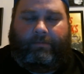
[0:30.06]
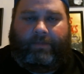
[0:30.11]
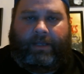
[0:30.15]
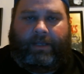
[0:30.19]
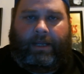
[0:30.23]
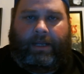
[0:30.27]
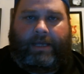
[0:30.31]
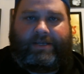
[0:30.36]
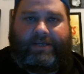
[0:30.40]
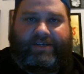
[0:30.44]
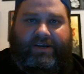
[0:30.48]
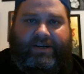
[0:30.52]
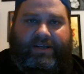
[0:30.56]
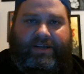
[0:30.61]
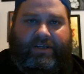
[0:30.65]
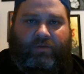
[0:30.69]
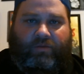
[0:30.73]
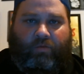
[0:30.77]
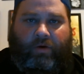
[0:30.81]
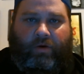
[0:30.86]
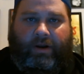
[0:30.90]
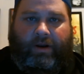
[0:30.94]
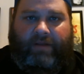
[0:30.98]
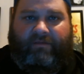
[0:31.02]
the
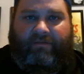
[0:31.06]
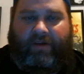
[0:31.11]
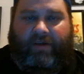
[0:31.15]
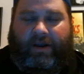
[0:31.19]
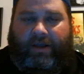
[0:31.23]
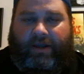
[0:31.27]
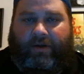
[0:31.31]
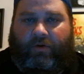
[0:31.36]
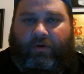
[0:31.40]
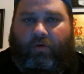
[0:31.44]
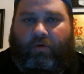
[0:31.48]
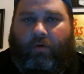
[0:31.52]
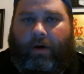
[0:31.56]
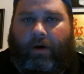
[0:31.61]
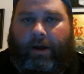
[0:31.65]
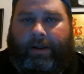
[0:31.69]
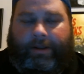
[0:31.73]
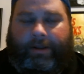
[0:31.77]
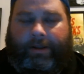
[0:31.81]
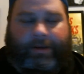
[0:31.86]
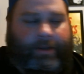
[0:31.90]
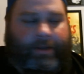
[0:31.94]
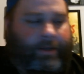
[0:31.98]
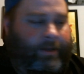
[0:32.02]
Laserdiscs weren't in very good
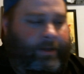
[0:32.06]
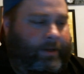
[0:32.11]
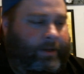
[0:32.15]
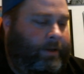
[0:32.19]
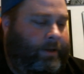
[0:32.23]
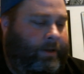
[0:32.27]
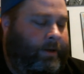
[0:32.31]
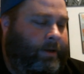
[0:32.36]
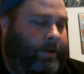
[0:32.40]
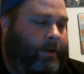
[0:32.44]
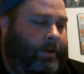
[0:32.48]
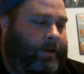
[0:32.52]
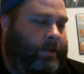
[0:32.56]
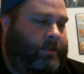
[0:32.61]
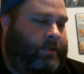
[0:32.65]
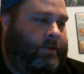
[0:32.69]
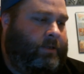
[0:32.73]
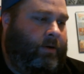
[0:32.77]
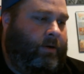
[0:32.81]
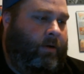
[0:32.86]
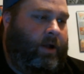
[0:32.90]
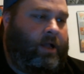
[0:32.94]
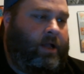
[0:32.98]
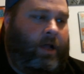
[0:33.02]
quality.
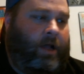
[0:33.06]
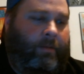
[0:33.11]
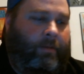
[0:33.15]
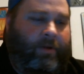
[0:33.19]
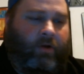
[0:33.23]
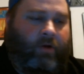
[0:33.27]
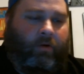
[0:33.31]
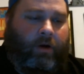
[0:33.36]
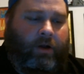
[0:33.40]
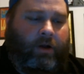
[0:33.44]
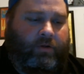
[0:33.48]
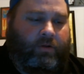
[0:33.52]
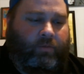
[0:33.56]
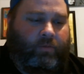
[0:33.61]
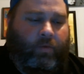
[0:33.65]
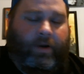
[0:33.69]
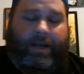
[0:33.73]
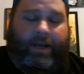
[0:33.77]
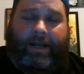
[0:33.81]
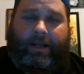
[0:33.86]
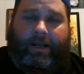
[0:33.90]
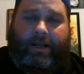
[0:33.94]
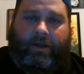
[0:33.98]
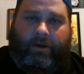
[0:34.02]
So I come across
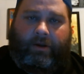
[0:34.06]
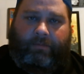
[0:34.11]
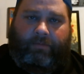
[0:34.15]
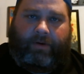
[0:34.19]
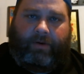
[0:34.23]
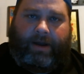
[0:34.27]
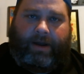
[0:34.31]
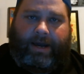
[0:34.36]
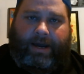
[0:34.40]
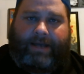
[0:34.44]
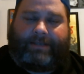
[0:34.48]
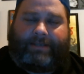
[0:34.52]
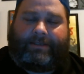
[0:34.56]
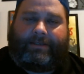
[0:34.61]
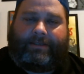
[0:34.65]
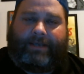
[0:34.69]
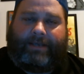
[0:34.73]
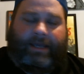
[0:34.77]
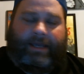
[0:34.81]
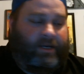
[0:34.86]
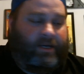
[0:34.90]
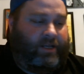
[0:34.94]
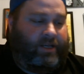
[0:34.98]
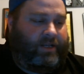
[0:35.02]
one at a good price,
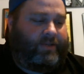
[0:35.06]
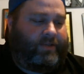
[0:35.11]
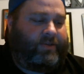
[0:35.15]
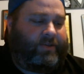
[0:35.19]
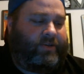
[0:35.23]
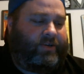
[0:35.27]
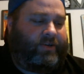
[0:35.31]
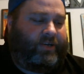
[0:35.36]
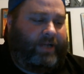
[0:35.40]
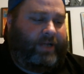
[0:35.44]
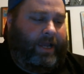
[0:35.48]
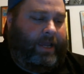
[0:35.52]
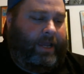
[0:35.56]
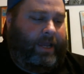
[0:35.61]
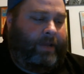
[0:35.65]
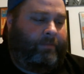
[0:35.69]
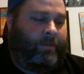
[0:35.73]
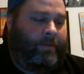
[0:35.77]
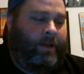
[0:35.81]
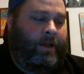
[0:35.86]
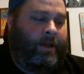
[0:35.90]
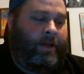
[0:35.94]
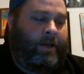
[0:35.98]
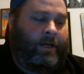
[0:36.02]
in decent
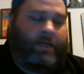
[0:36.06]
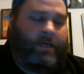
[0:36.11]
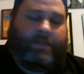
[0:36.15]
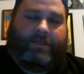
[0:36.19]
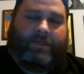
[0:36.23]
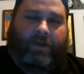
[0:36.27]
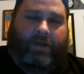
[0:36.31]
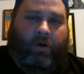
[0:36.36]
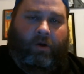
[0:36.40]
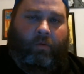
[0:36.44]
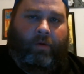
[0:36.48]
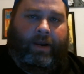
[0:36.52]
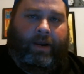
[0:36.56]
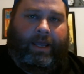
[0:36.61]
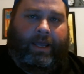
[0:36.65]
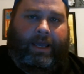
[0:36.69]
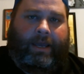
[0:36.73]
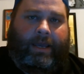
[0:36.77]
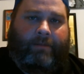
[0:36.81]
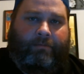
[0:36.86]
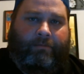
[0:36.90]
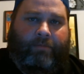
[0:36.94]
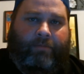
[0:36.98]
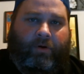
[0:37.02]
shape, so I went
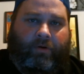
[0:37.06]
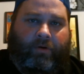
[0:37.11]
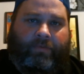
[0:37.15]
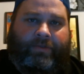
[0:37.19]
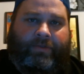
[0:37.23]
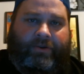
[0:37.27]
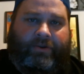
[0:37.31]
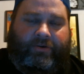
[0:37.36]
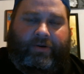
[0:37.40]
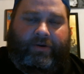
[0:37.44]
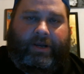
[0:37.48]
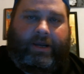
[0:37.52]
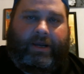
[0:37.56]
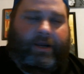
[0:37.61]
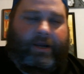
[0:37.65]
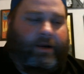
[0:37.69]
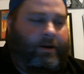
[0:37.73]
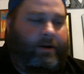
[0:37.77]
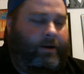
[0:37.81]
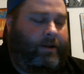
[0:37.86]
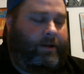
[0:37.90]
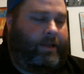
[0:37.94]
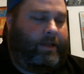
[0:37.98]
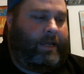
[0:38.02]
ahead and pulled the
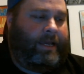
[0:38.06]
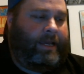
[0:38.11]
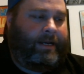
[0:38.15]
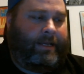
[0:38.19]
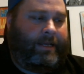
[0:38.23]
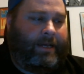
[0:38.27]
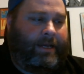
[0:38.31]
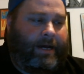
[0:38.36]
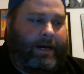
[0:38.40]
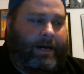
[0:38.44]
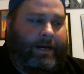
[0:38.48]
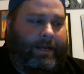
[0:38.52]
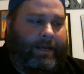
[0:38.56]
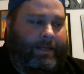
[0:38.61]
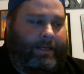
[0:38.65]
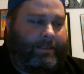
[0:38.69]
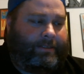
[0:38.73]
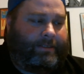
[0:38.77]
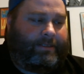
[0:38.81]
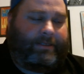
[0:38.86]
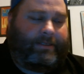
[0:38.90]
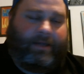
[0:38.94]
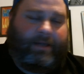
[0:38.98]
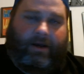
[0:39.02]
trigger and got it.
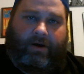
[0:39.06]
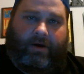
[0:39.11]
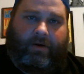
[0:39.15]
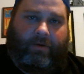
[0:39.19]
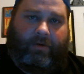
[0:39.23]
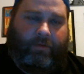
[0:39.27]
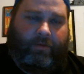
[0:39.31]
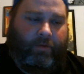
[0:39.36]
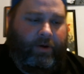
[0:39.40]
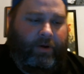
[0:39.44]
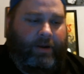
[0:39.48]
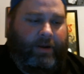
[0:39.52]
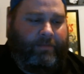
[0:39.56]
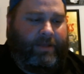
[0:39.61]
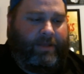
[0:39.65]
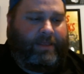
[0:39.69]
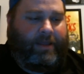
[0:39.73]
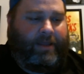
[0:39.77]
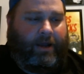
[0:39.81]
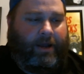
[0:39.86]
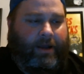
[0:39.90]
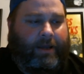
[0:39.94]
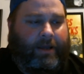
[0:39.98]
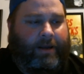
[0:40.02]
So, what am I
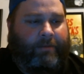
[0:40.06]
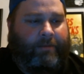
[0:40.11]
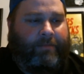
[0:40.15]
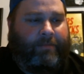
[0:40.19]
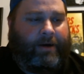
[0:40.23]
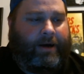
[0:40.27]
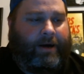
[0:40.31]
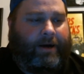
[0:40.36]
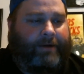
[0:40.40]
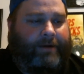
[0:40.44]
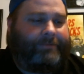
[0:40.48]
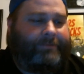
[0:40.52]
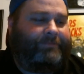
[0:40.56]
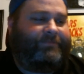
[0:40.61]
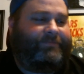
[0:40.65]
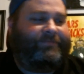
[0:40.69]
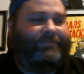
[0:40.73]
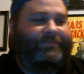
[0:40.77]
talking about?